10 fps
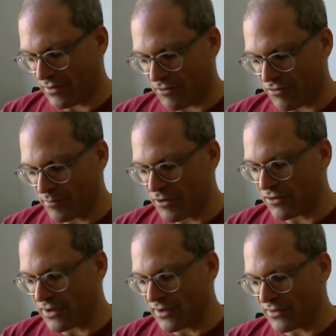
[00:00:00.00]
from
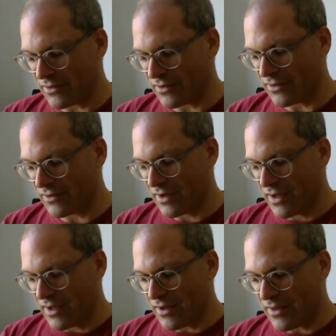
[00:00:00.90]
different instances,
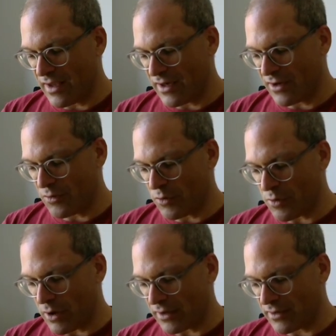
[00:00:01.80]
then we
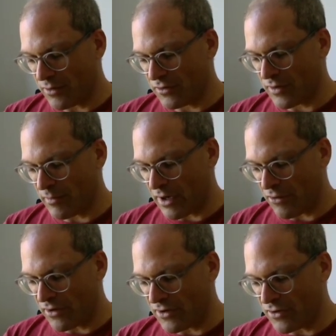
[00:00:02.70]
want their
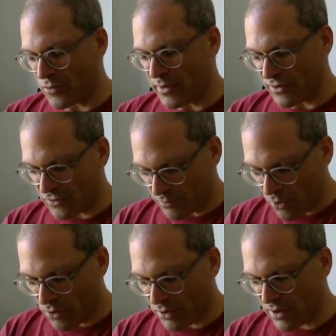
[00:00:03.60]
similarity to be
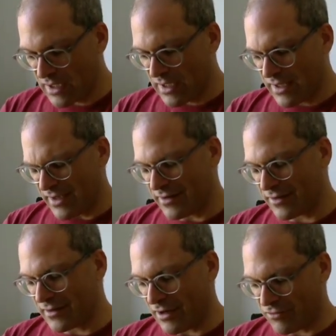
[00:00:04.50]
small. It
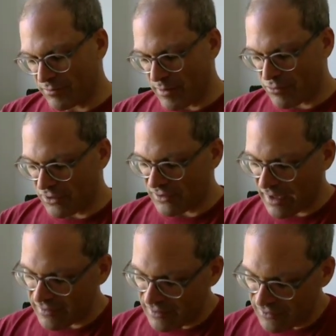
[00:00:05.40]
doesn't have to be precisely